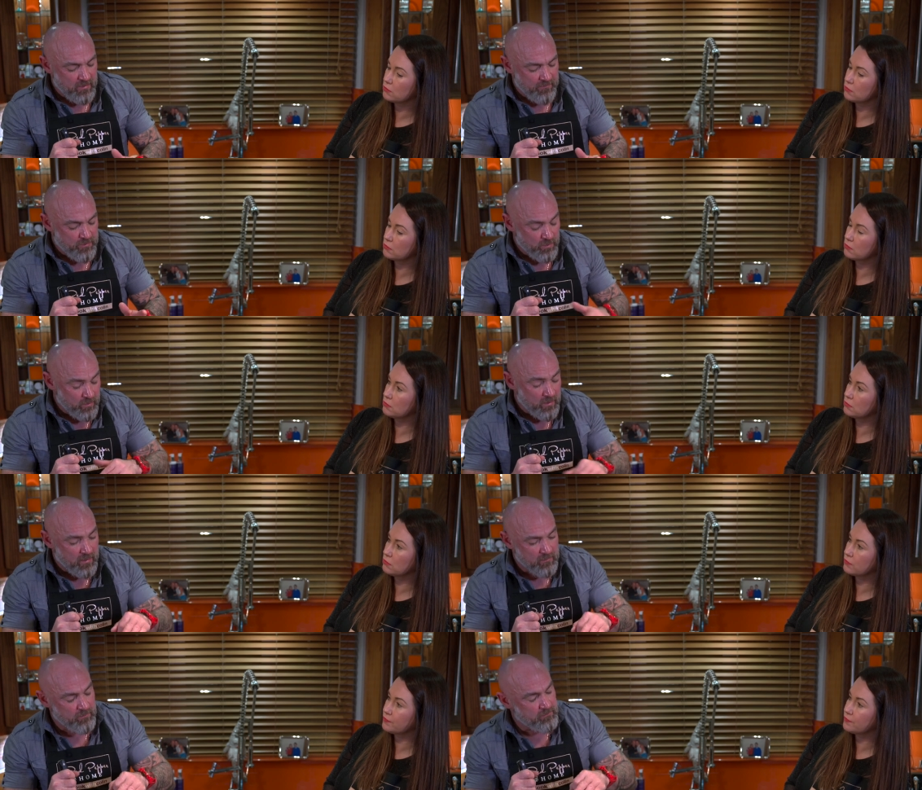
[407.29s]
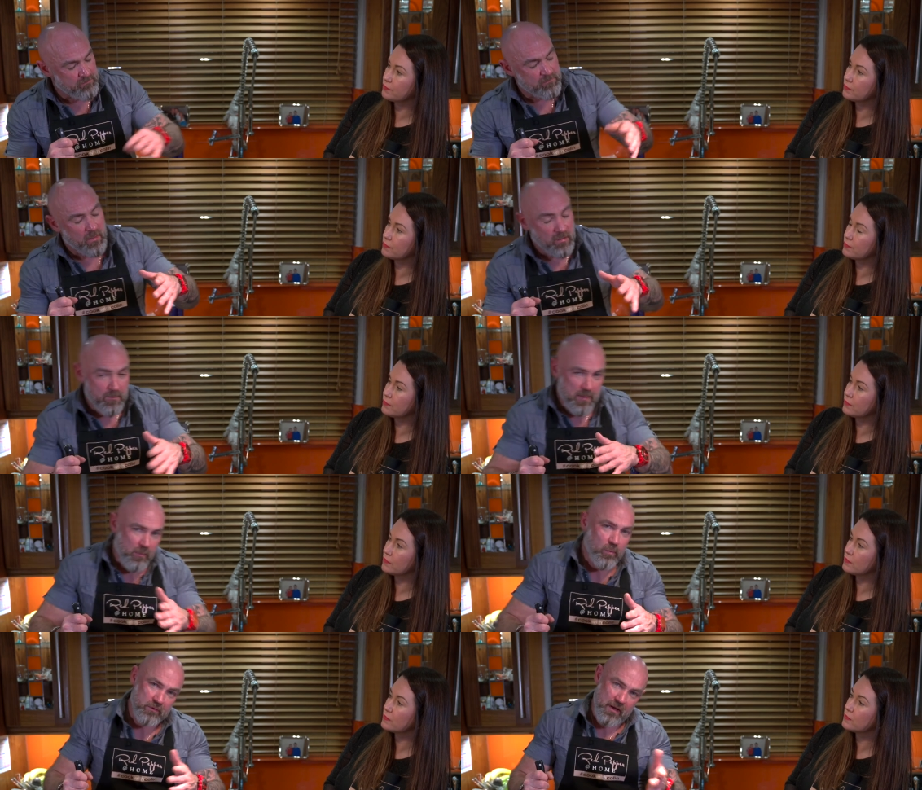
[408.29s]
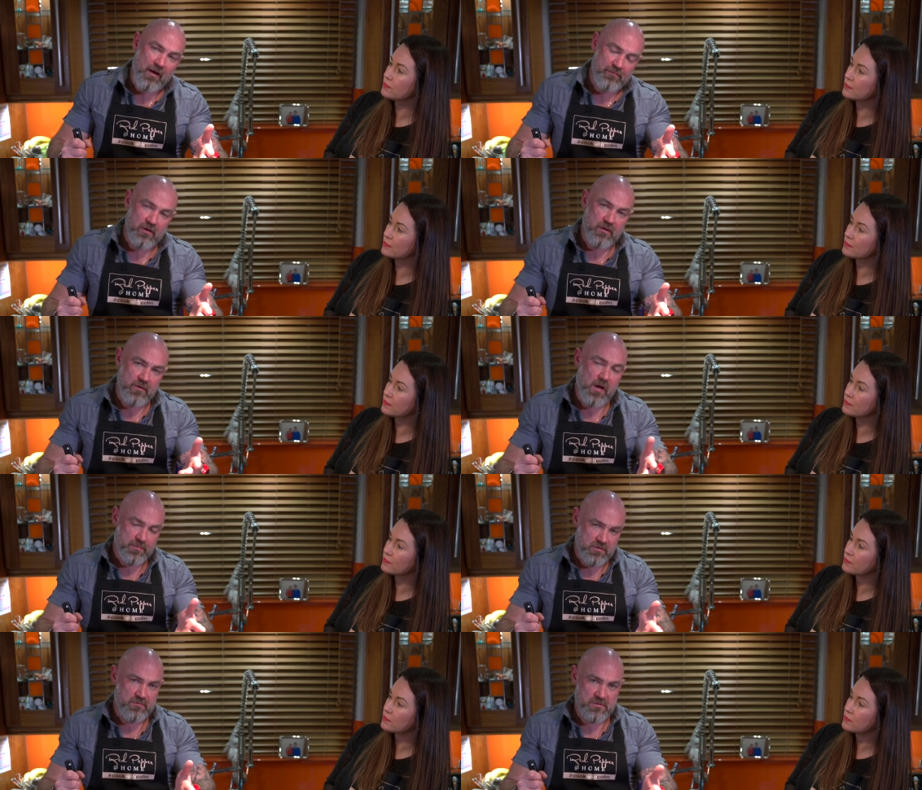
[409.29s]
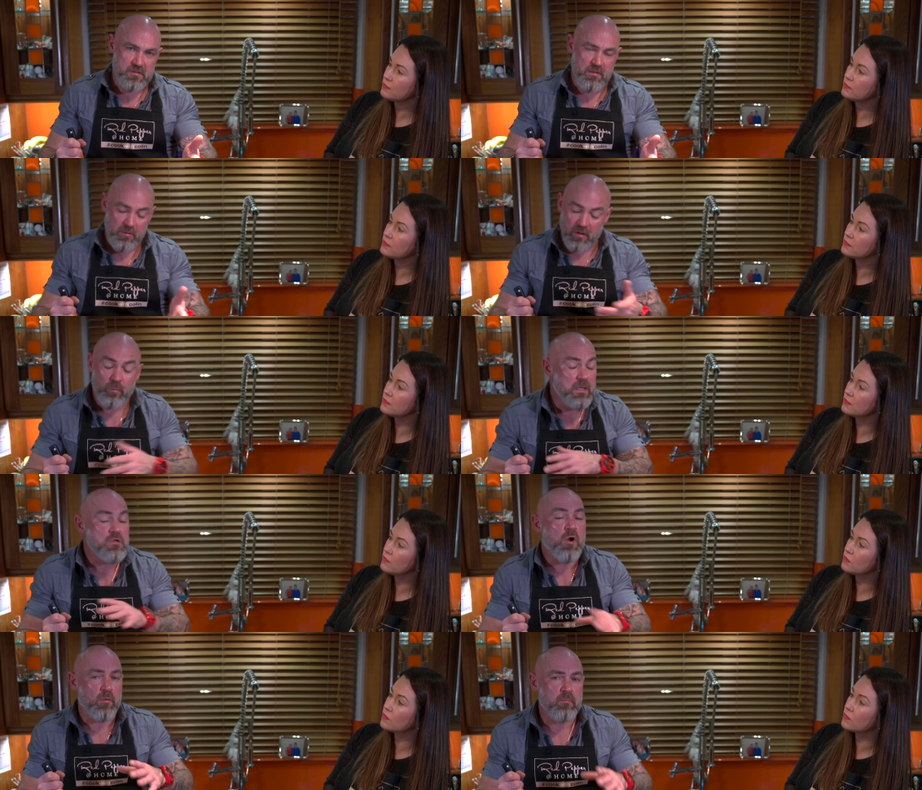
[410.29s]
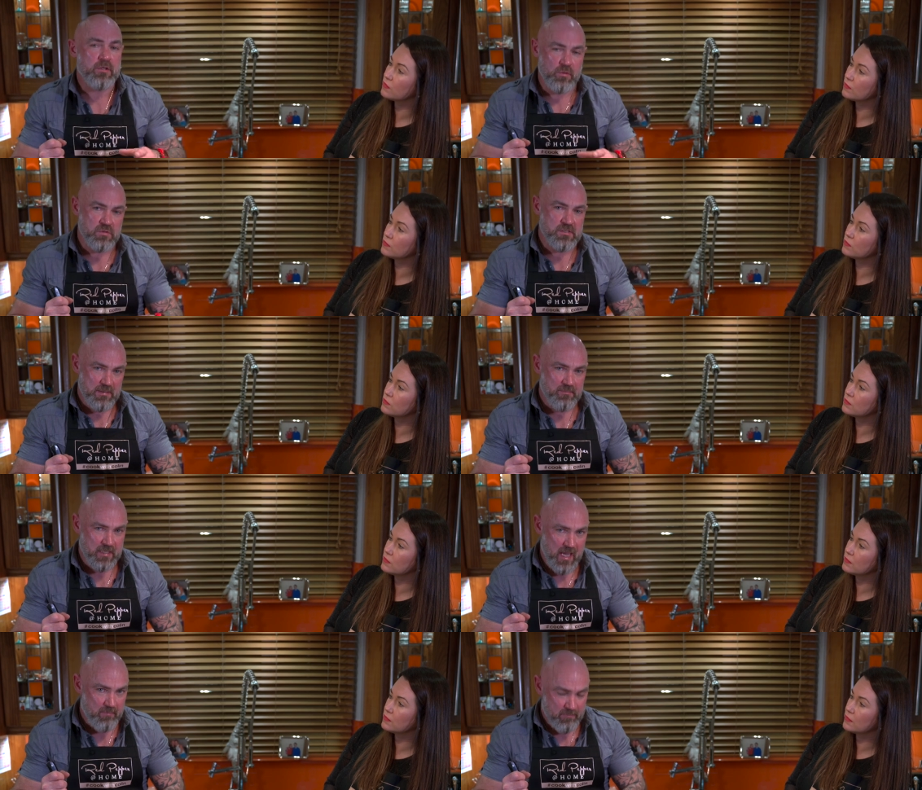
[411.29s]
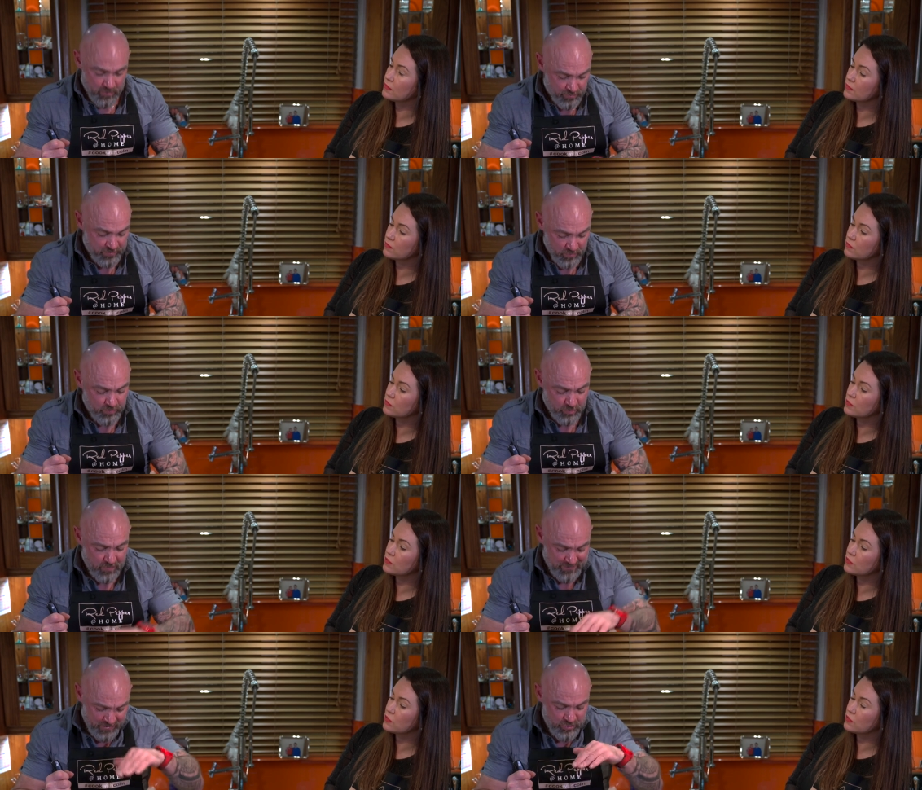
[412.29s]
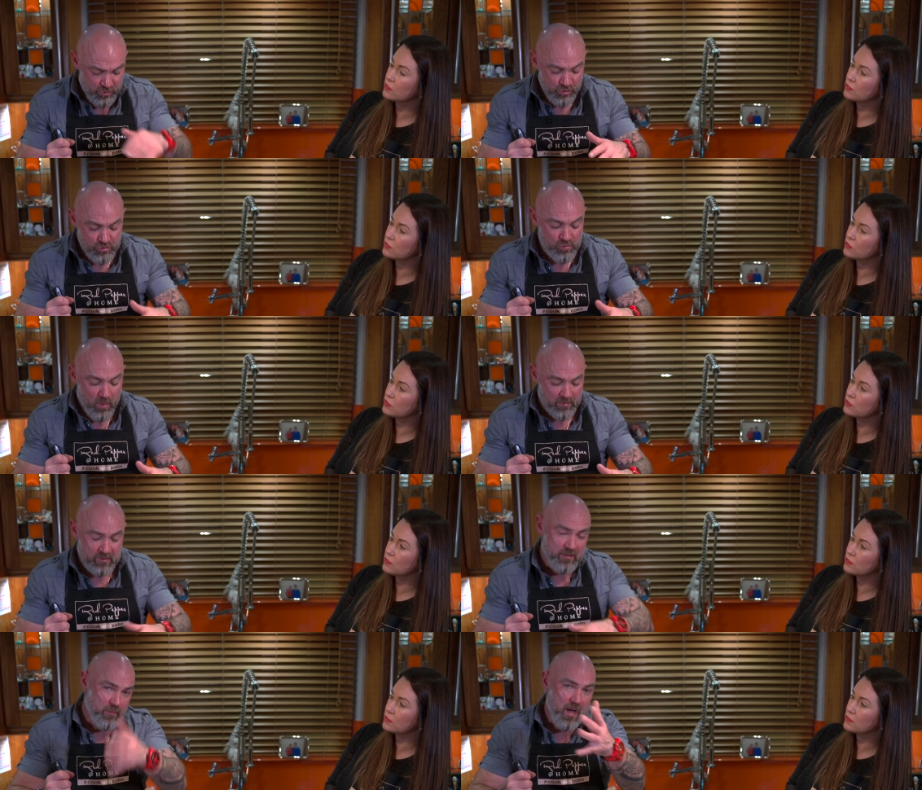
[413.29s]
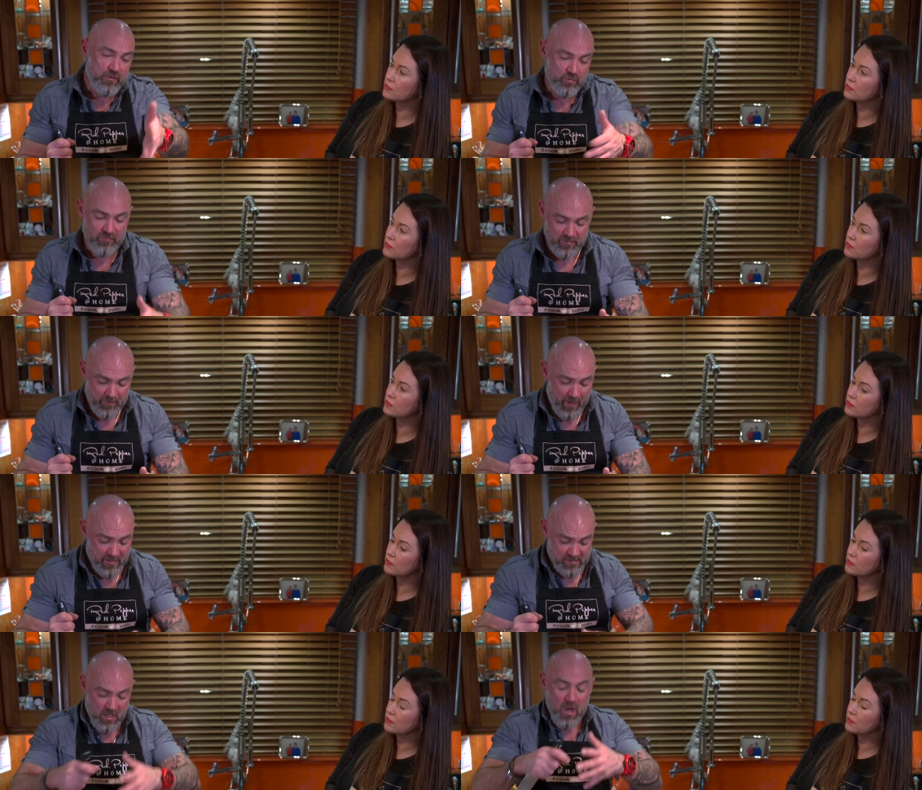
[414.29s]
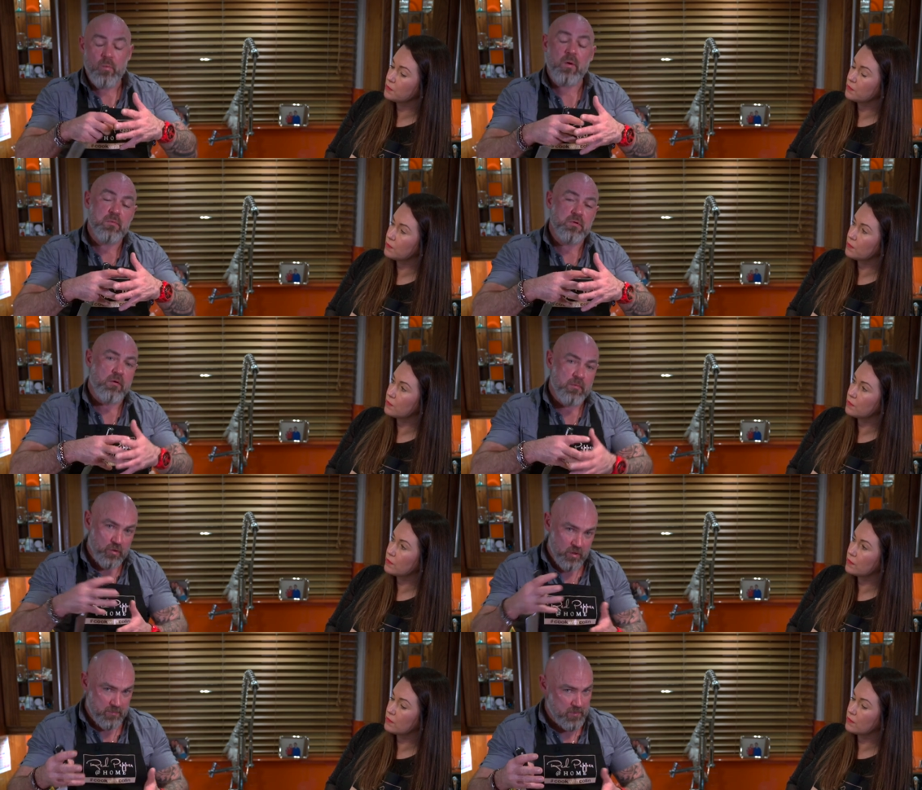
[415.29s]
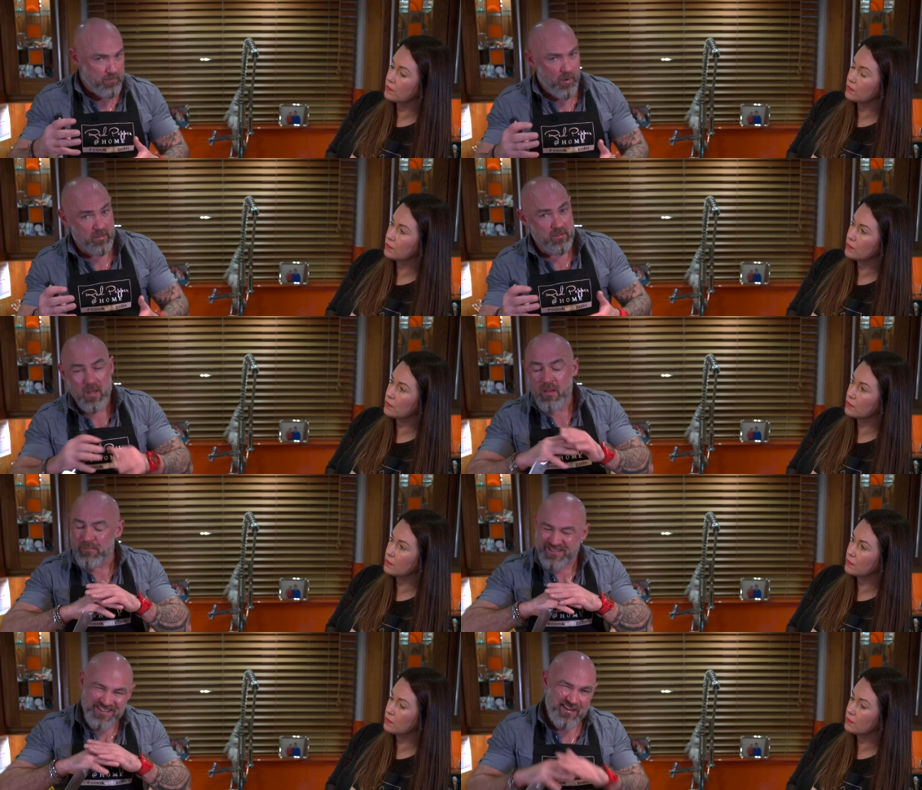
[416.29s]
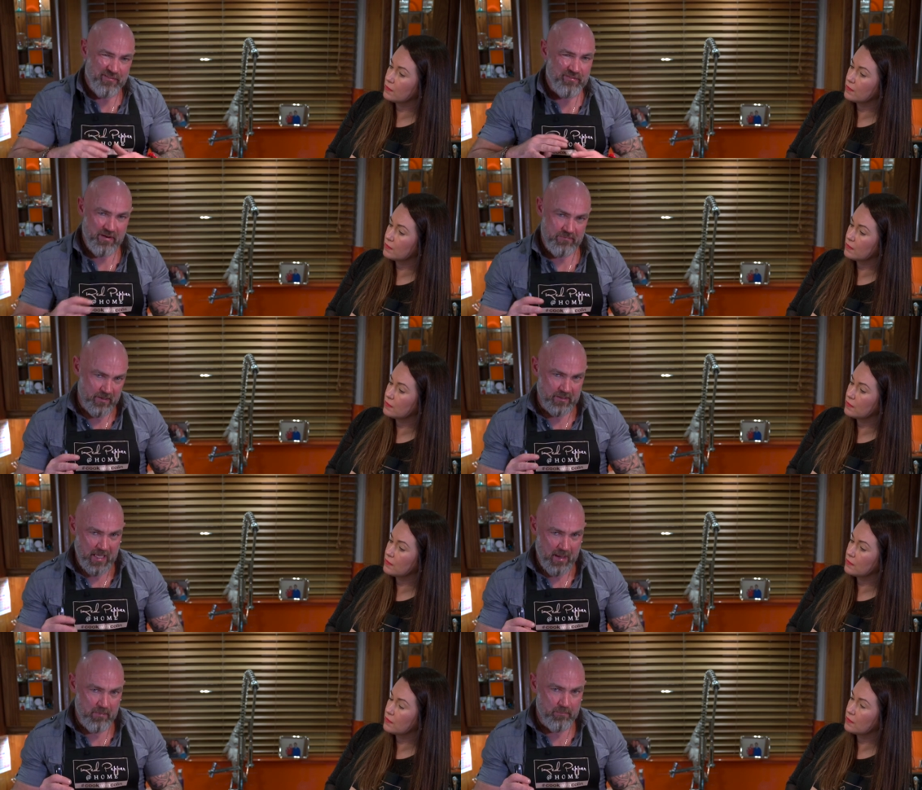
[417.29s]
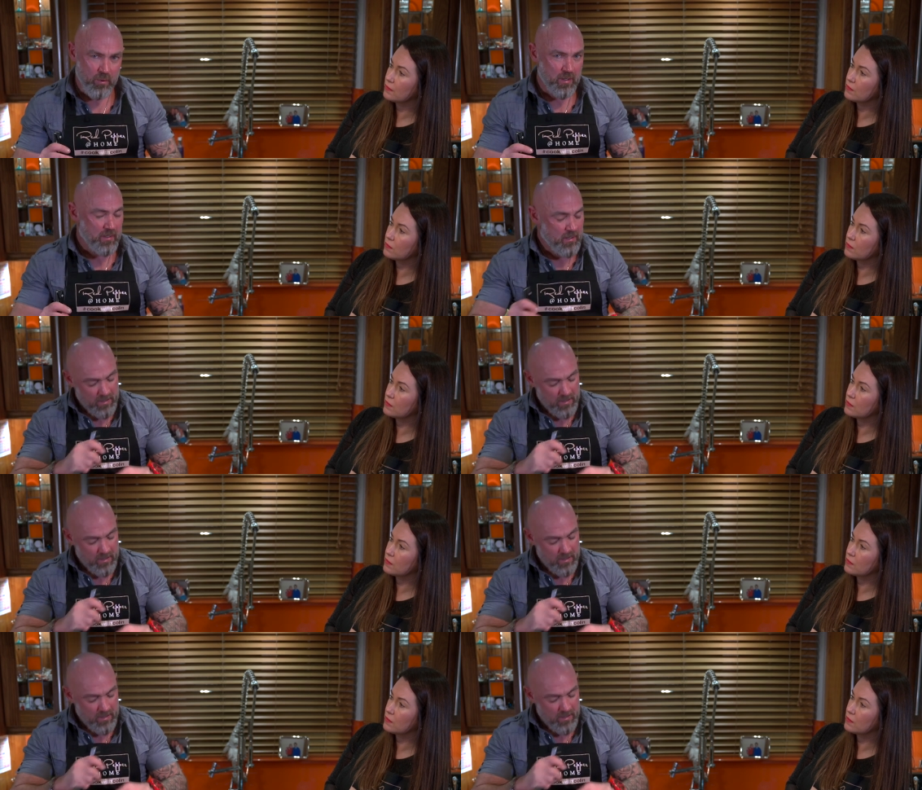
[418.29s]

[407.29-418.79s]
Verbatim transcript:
Speaker 1: if you're going to a lot of people wouldn't have the, the option of a steamer and we normally don't steam the gammon because we don't do them in this huge quantity that we had to do for the packs we would normally cook them in a pot but you never ever let a gammon boil